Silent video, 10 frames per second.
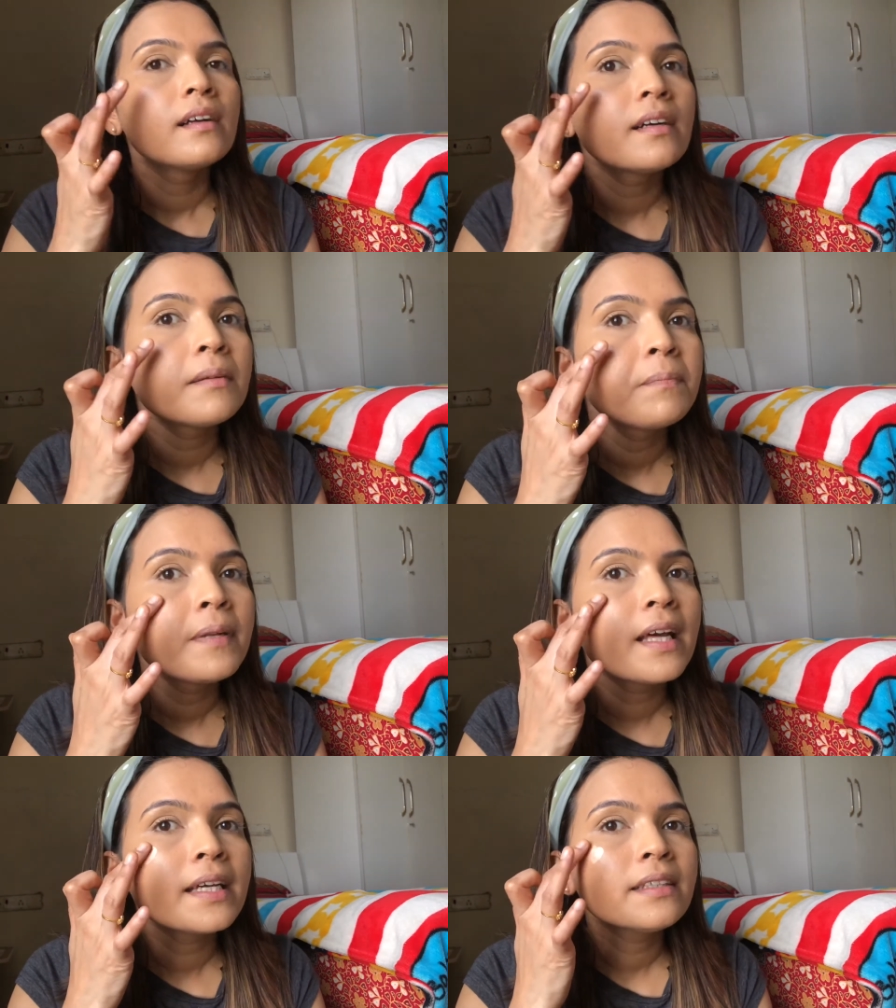
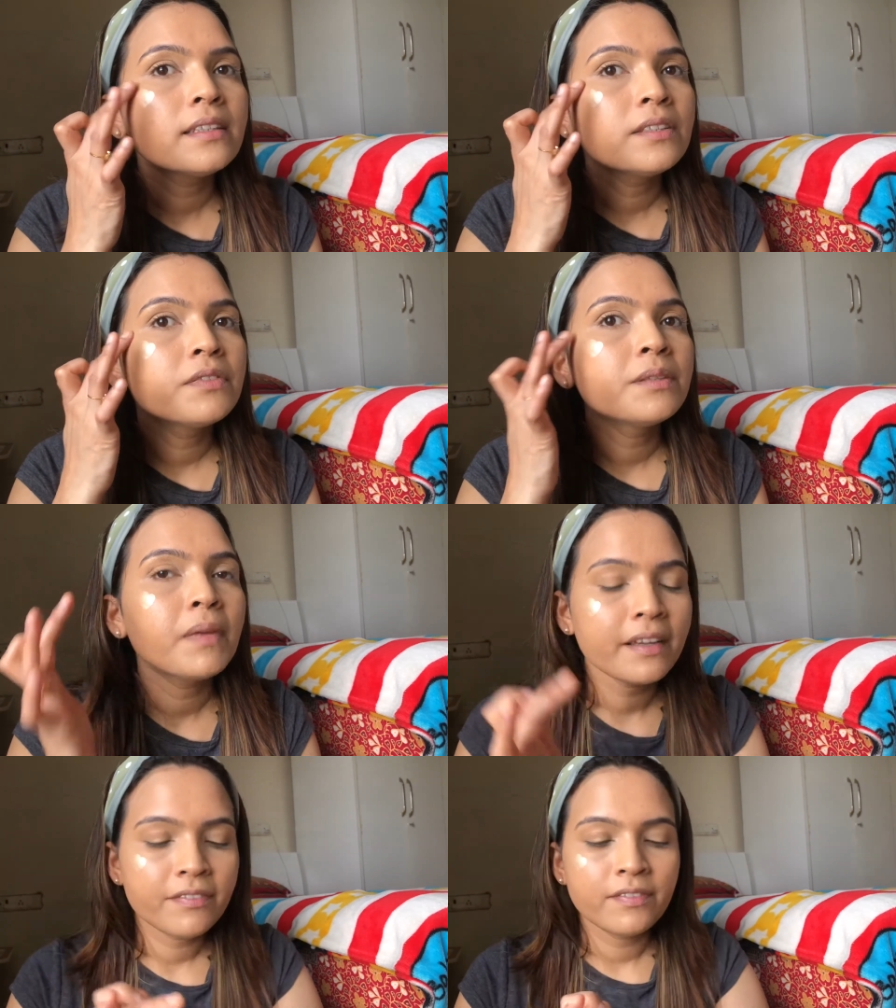apply this with
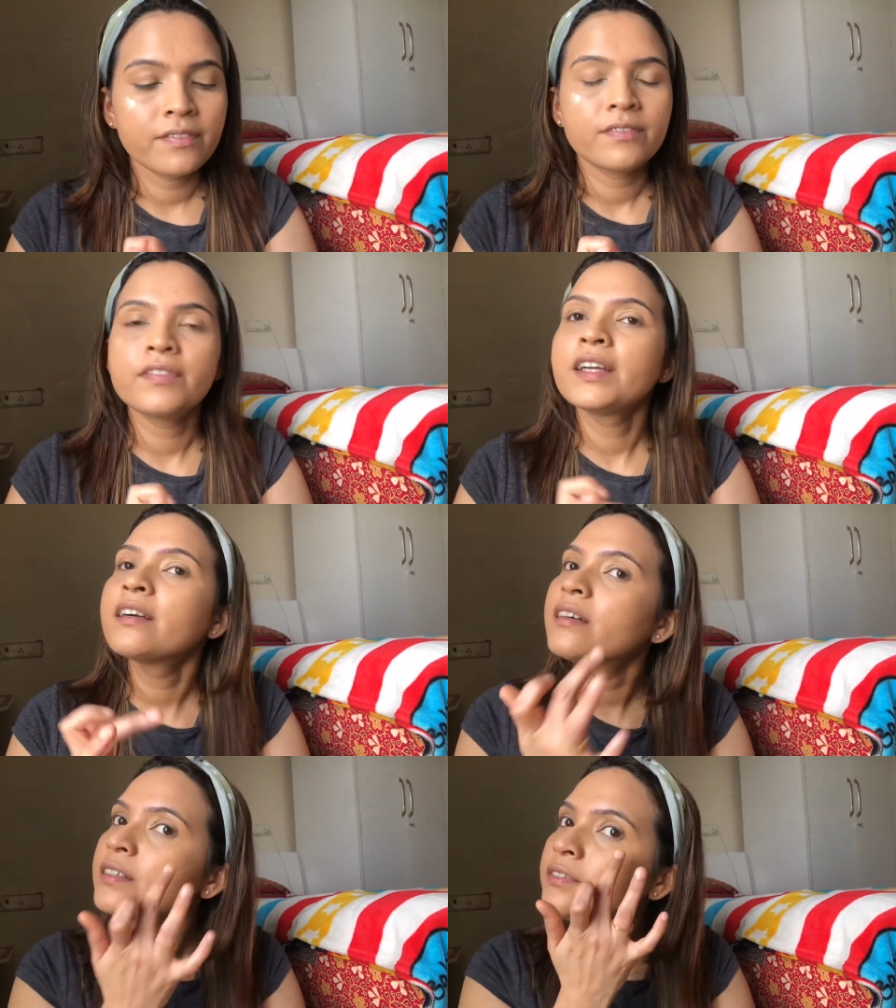my
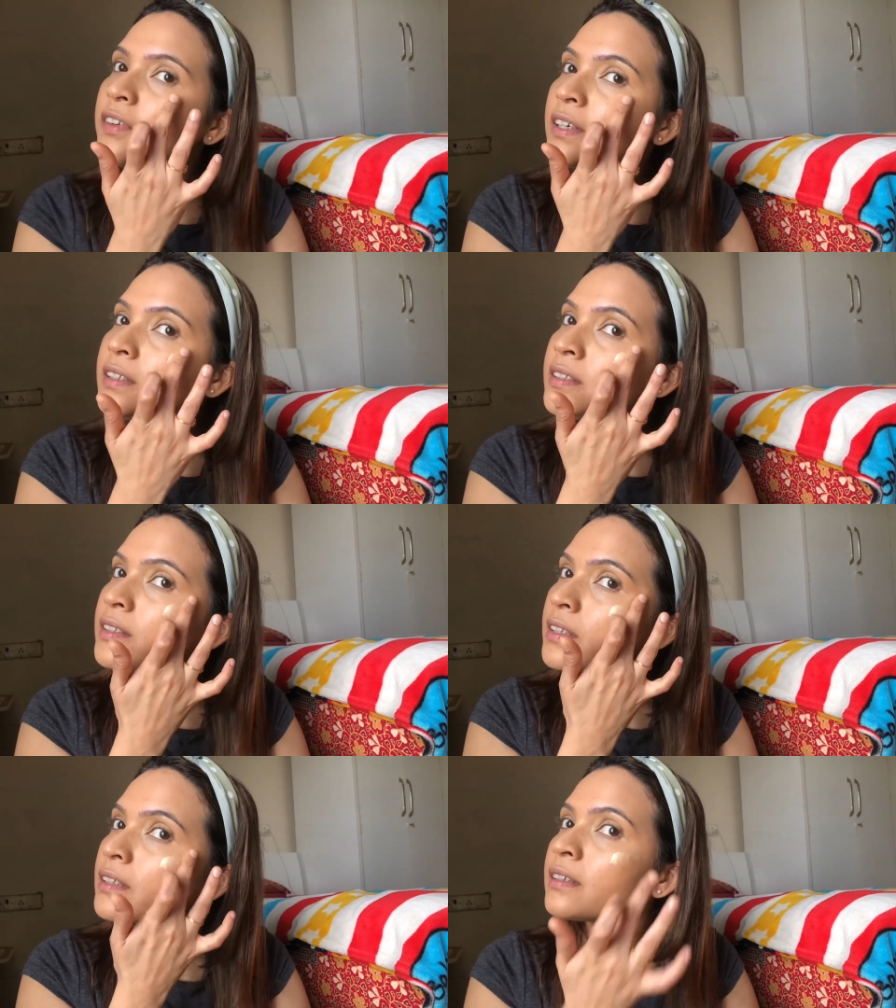fingers first